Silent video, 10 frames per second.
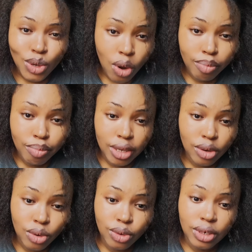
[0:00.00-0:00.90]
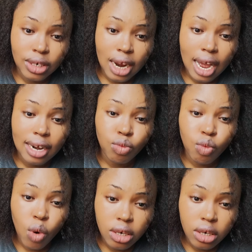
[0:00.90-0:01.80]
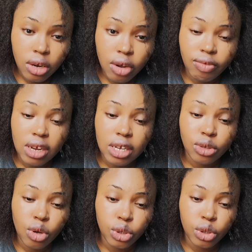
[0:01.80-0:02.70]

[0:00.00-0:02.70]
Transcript: Let's all show one love, supportive.